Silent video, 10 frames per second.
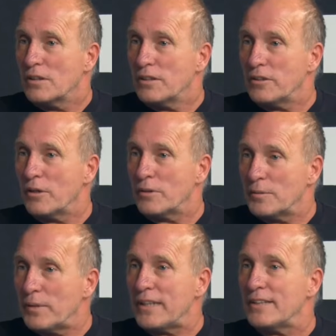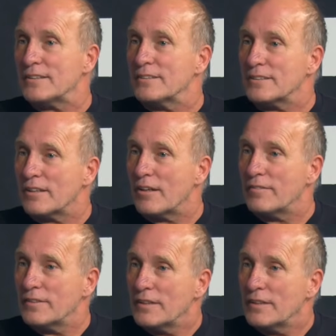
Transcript: in the meetings and stuff.